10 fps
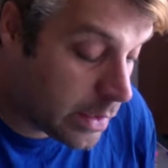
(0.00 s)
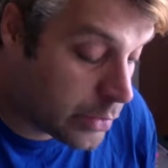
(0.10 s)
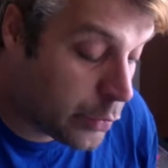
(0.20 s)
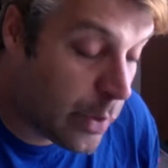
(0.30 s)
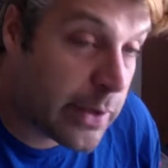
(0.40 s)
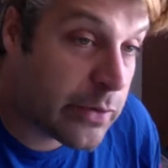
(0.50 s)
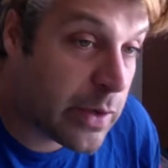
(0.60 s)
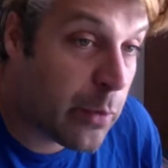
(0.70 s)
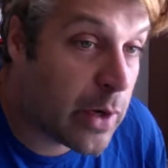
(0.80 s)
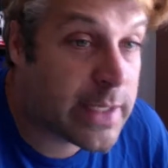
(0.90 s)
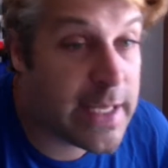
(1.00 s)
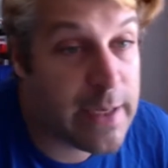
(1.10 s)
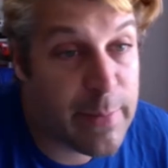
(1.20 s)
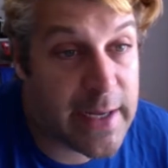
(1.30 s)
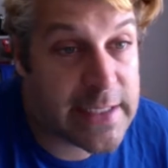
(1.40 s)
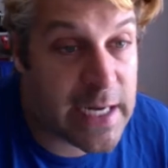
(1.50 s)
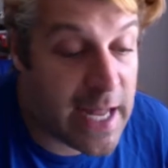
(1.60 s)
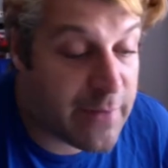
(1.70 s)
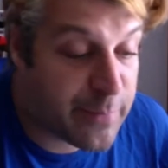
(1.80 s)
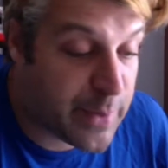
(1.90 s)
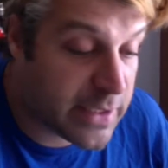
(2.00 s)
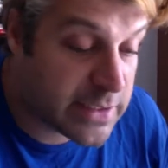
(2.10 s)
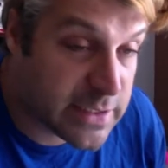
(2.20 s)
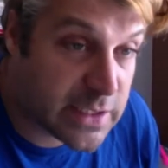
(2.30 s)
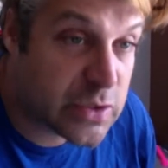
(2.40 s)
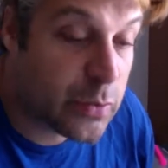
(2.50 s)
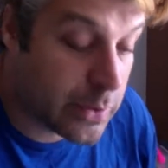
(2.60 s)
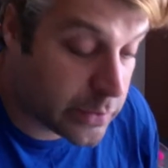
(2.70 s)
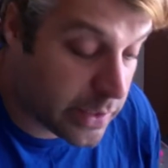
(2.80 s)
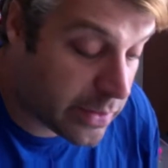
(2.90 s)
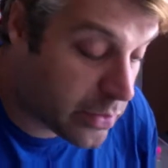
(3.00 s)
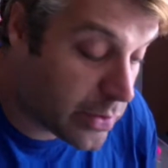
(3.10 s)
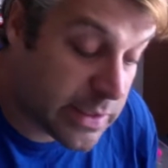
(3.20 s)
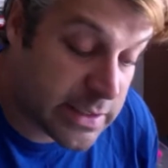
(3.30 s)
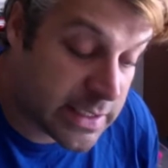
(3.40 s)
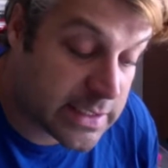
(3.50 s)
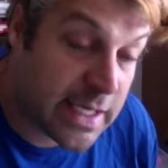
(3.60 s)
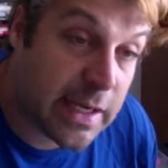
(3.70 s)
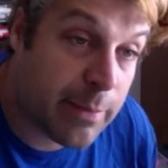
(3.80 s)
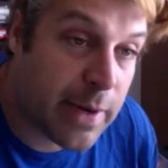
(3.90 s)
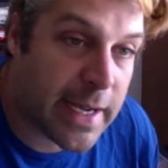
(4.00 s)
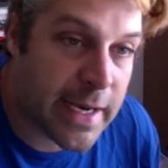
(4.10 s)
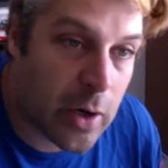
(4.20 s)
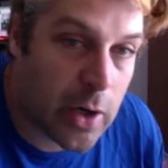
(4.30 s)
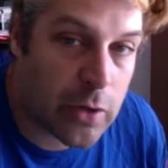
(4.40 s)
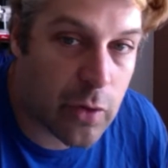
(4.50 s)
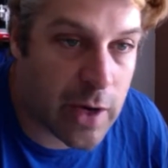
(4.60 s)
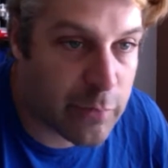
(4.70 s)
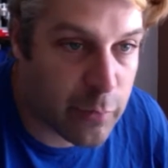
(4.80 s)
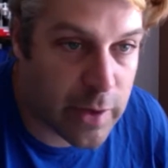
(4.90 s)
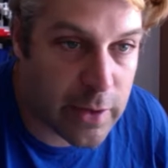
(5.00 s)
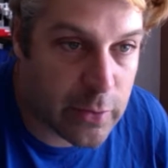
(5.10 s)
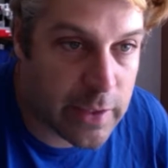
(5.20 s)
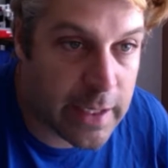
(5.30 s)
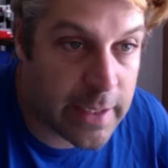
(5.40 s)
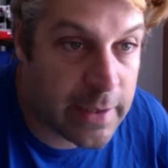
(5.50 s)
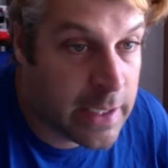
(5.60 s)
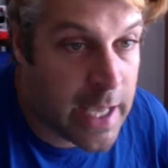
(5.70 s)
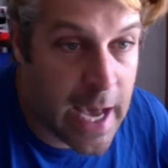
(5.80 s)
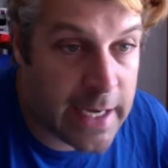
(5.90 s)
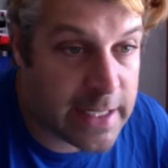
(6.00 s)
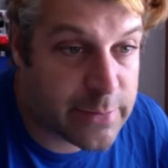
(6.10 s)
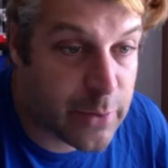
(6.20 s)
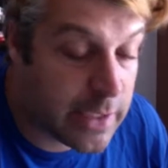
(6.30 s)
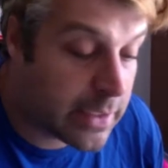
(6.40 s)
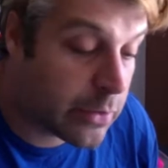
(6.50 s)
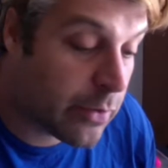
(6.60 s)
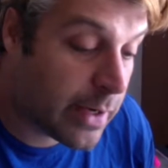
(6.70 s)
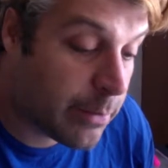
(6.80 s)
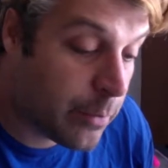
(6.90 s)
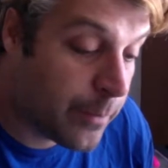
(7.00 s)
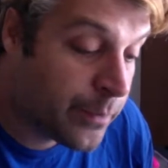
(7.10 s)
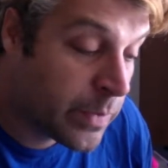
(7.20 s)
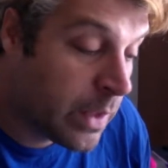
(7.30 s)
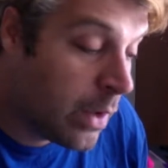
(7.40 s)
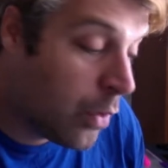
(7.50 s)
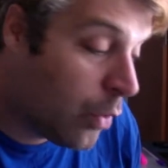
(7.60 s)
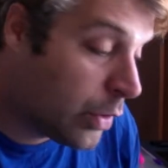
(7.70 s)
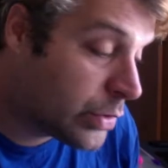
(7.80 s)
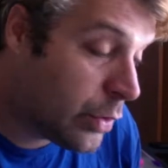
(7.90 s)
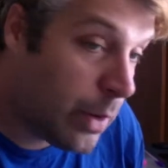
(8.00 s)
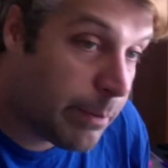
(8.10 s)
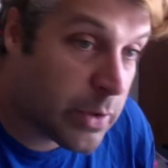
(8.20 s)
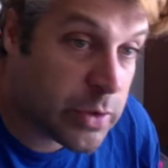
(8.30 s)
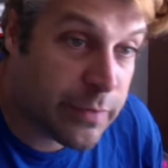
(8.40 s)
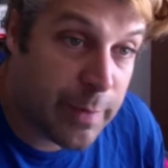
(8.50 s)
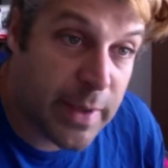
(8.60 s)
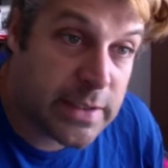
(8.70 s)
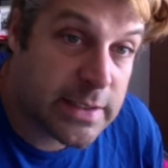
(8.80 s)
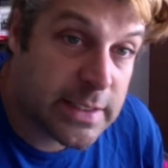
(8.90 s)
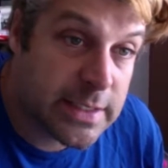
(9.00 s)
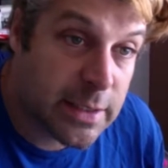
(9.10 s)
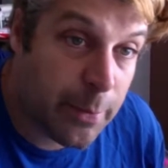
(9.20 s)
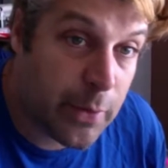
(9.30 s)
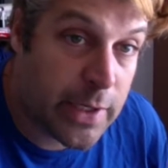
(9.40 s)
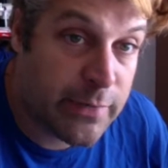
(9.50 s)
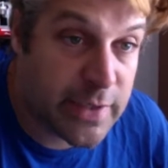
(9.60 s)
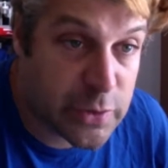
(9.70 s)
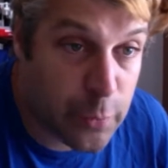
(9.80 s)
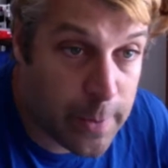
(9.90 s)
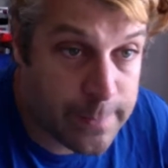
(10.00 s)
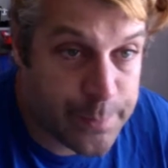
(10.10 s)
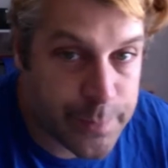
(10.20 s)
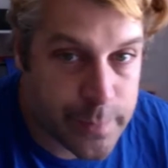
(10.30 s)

201 gigabytes left because it's a 236 gigabyte hard drive, including, and that's pretty incredible. Also, I'm not sure if I mentioned this in the previous one,